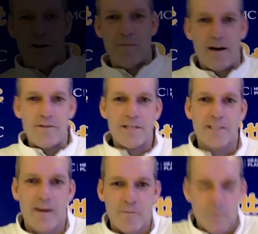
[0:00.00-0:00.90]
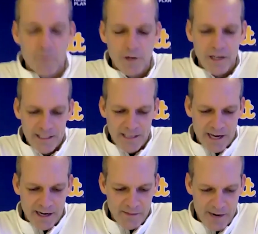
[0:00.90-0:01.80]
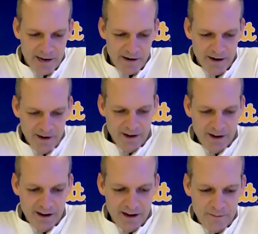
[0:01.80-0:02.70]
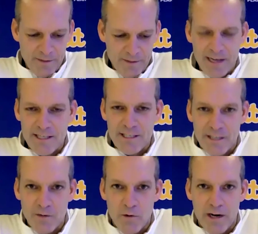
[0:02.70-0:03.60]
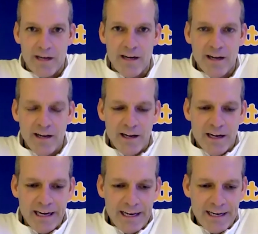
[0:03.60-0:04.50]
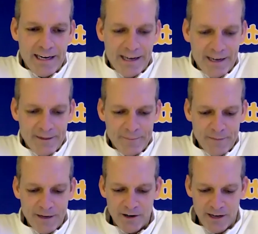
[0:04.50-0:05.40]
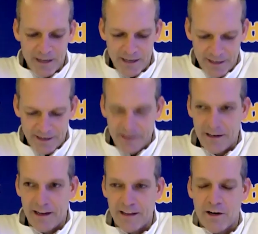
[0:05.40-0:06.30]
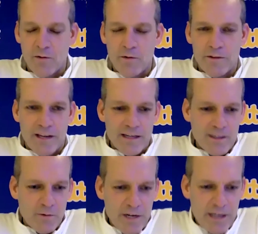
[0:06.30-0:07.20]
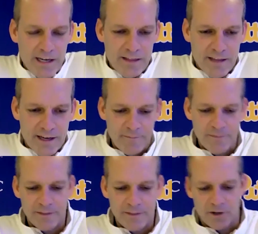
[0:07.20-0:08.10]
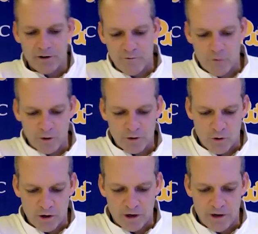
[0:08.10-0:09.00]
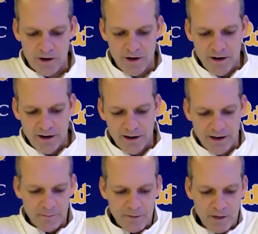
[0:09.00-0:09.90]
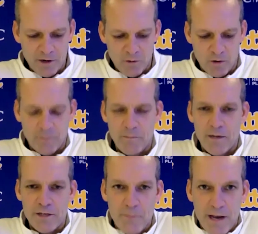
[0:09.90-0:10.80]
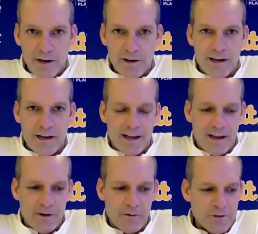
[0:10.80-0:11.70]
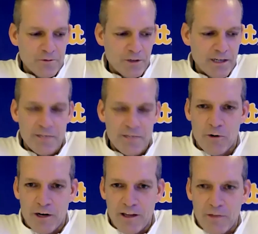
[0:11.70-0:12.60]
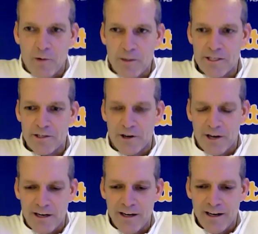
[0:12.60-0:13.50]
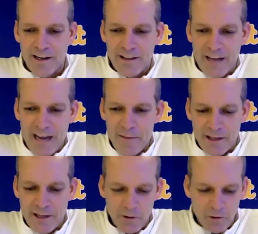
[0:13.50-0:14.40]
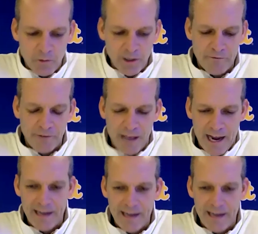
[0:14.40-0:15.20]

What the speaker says: obviously I'm really excited about an ACC win. And, you know, and I thought the things that we did in the third and fourth quarter, you know, were much better. I was really disappointed in the way we started the game. I thought we were really flat